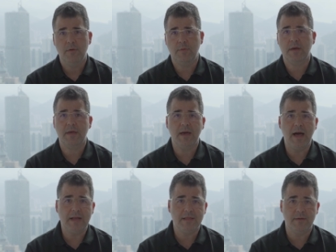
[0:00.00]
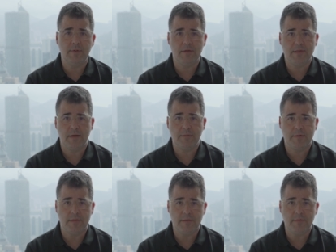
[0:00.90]
where he writes about
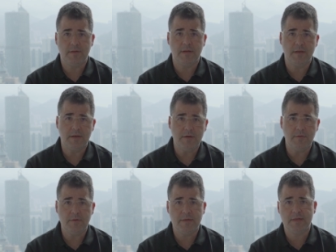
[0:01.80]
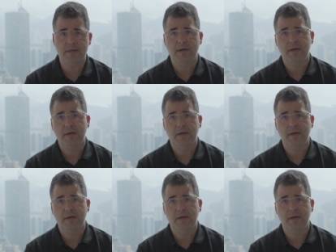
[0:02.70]
cybersecurity news,